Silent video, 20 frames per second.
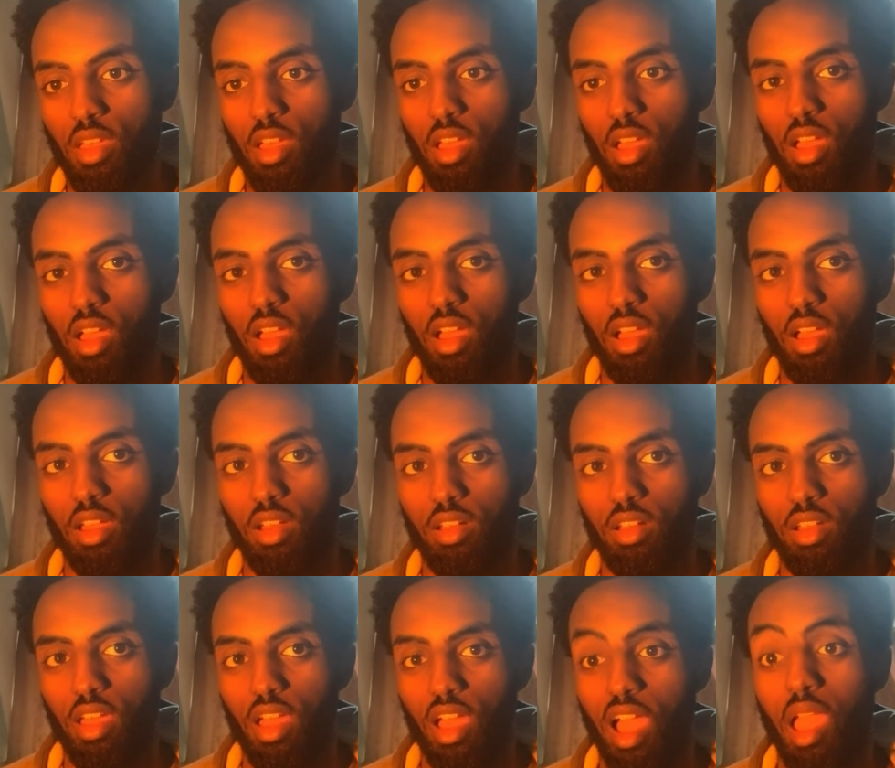
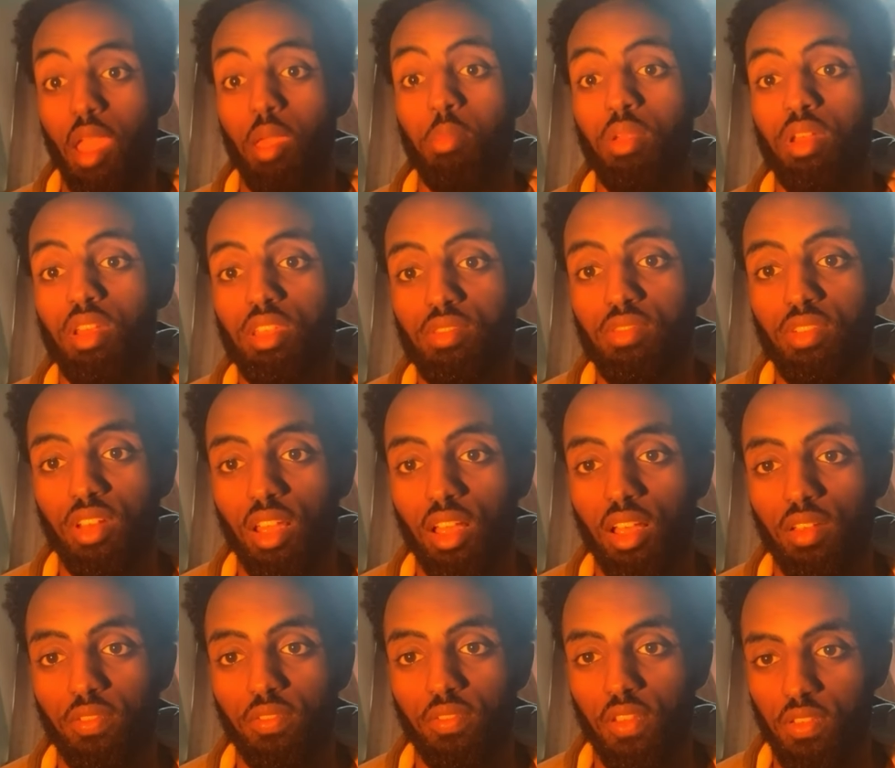And I believe in
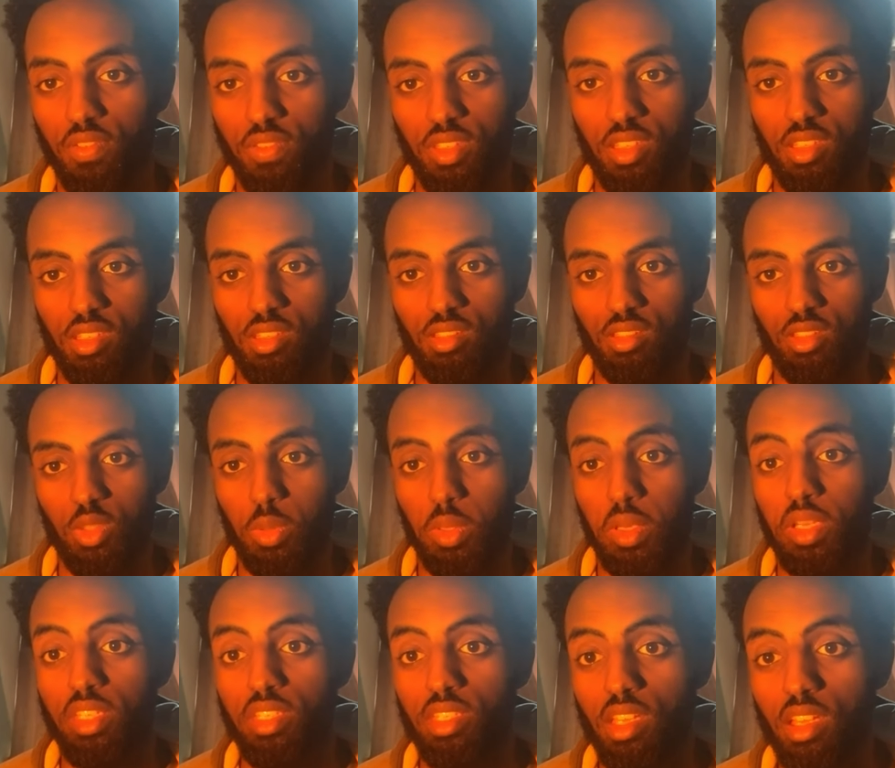like 15,
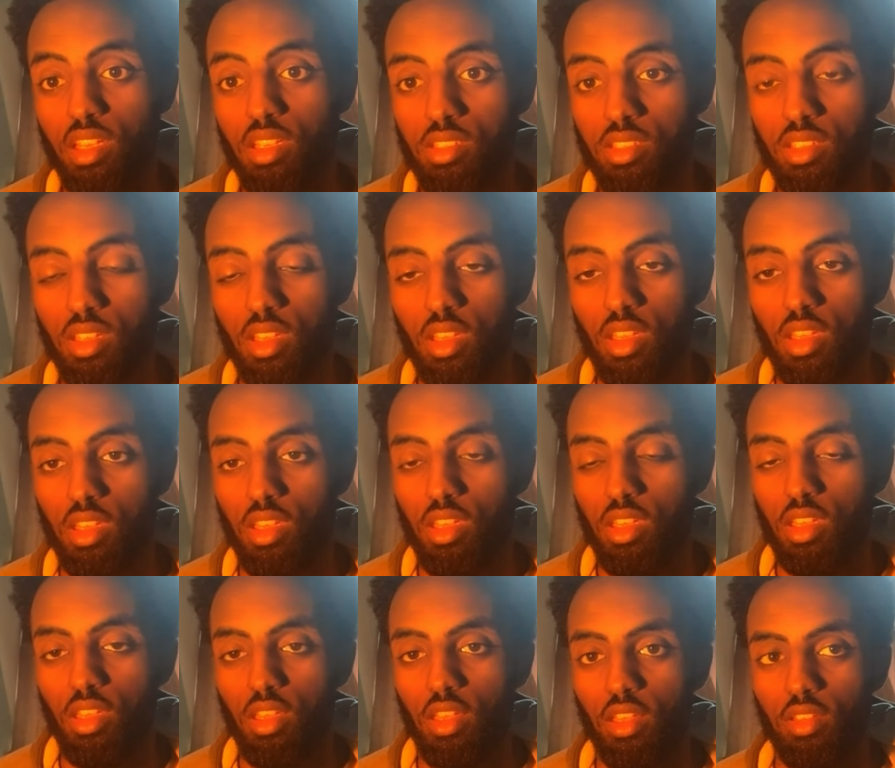20 years,
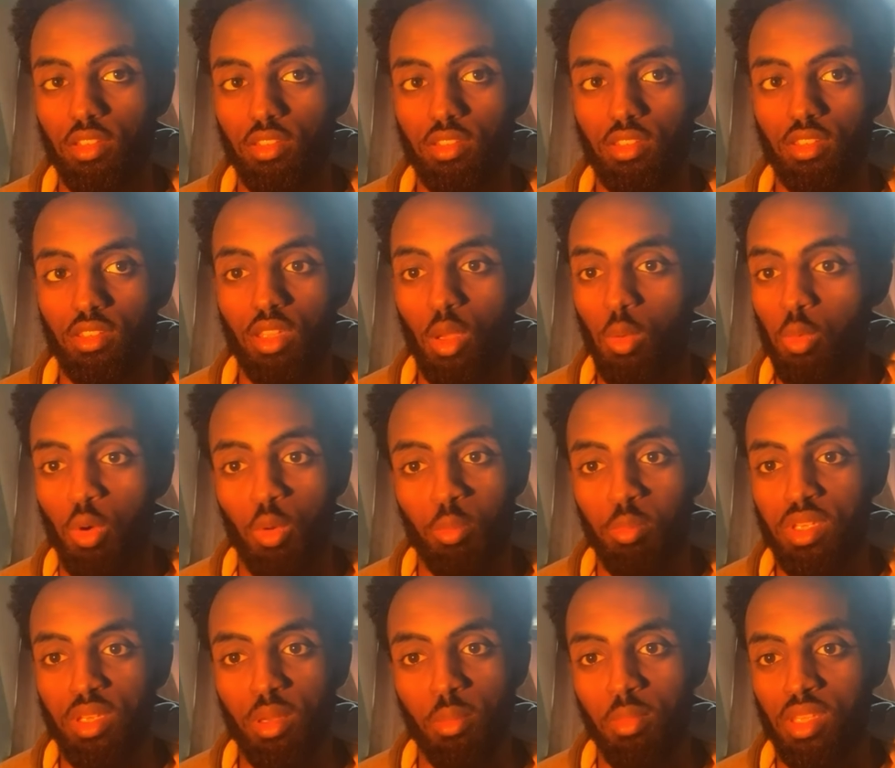they won't
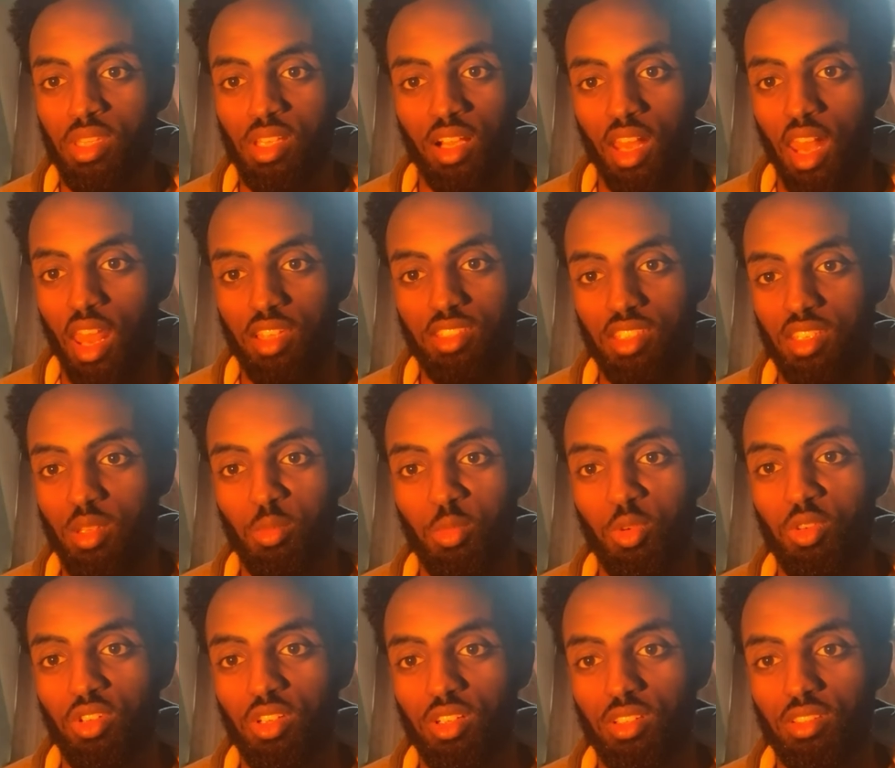be a middle class
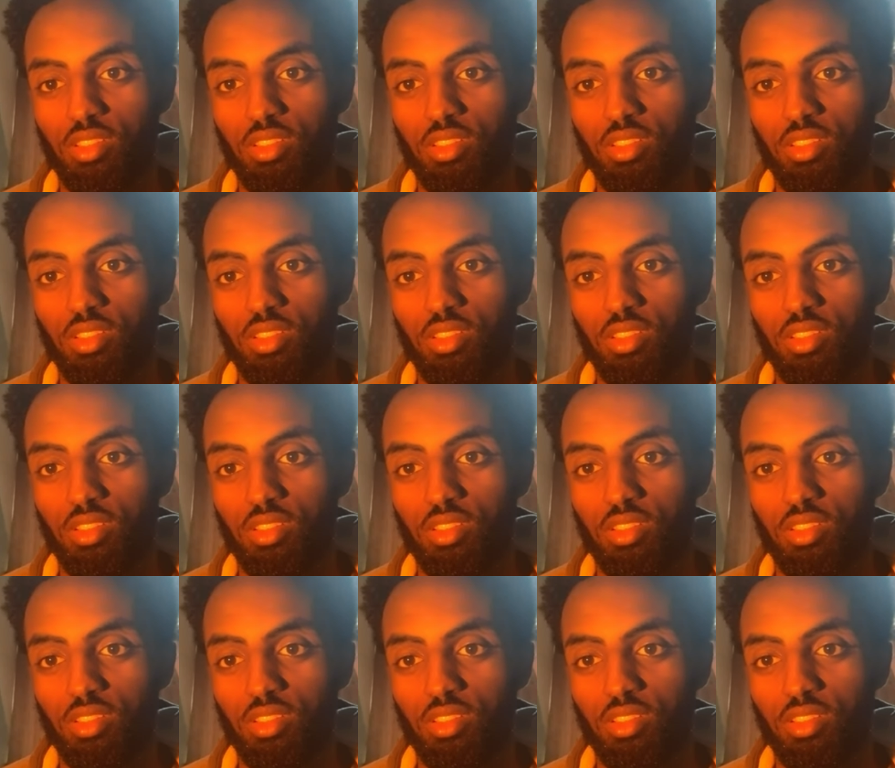anymore.